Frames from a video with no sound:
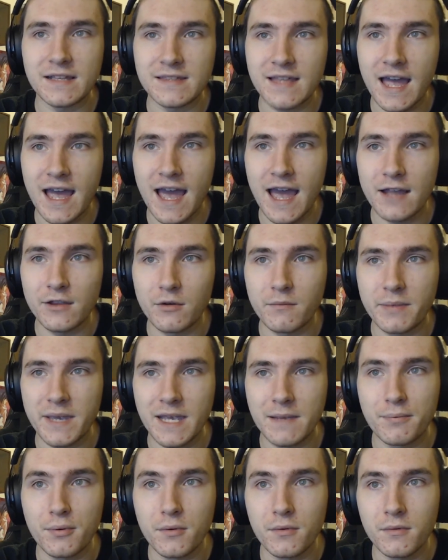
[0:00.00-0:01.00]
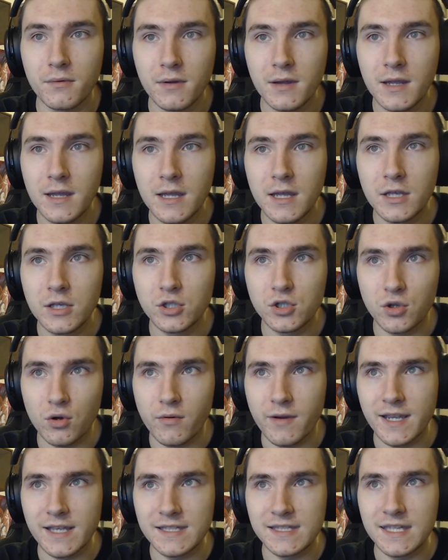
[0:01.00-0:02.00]
that had on people
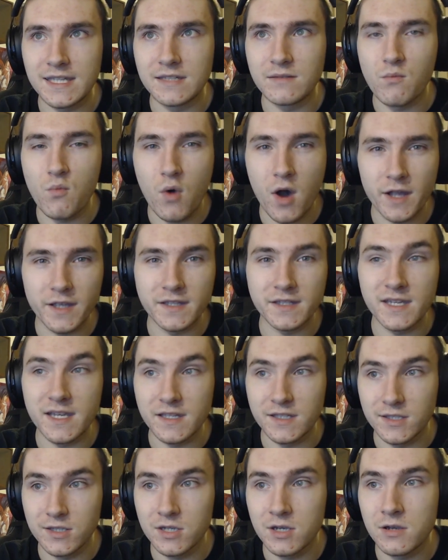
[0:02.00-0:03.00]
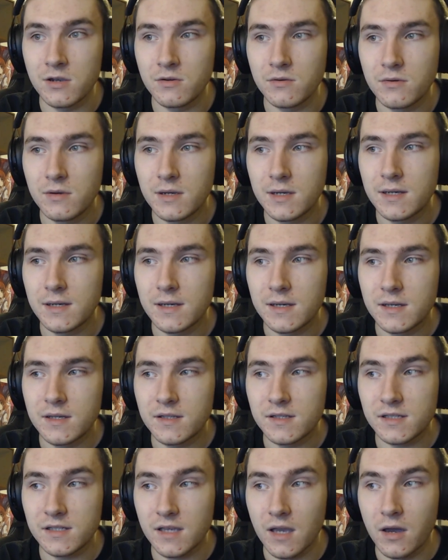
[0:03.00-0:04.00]
during season one and season two.
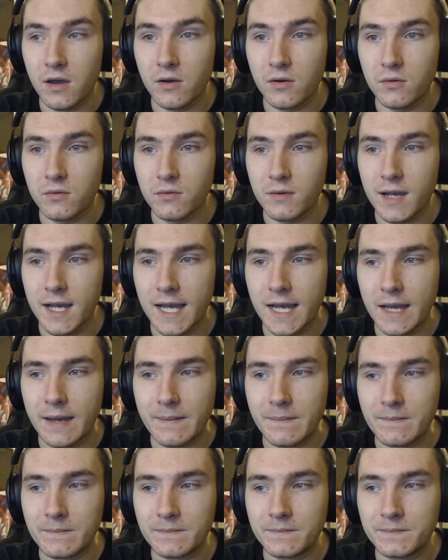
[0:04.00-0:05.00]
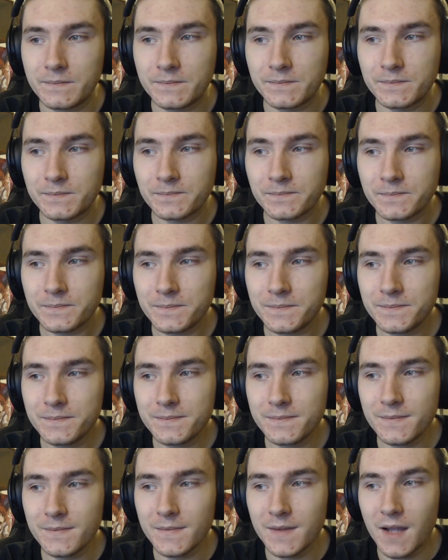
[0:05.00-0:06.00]
So um,
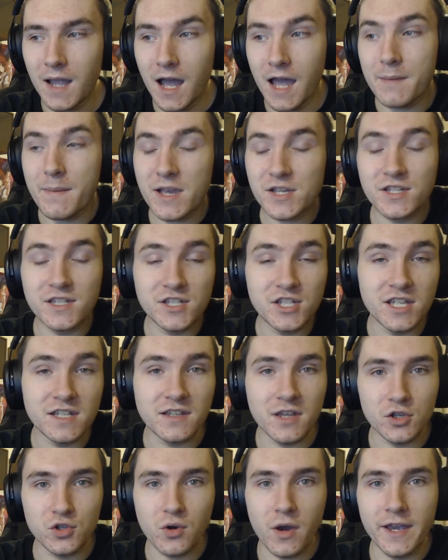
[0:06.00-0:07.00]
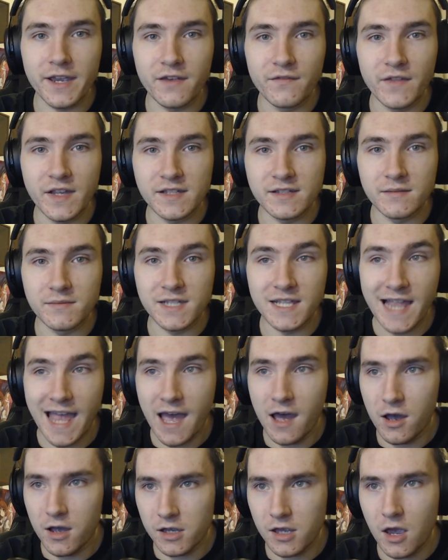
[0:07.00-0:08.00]
I imagine she's going to try and convince them to let
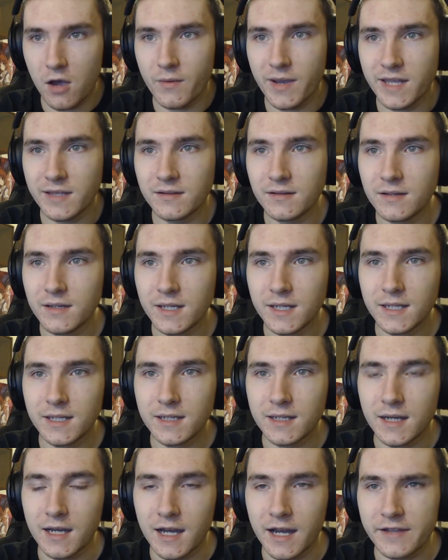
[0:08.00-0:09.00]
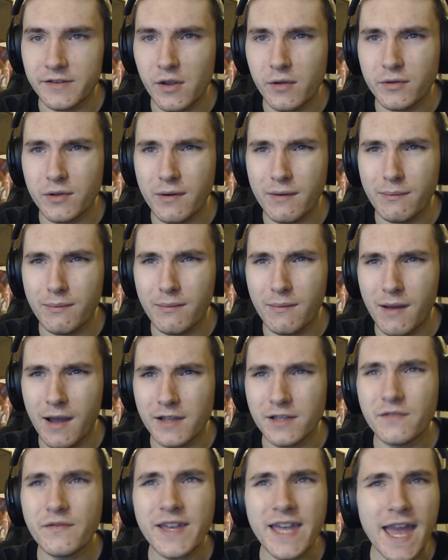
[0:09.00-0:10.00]
her go in. Uh, I don't know. I
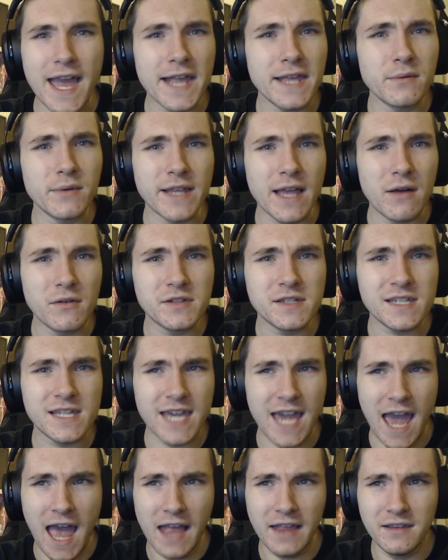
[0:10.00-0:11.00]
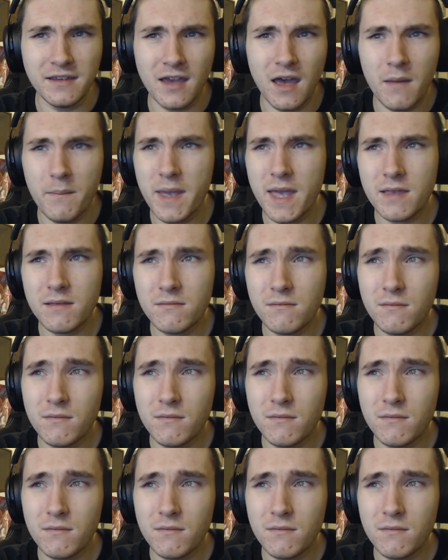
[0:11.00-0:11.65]
don't think anyone else can come in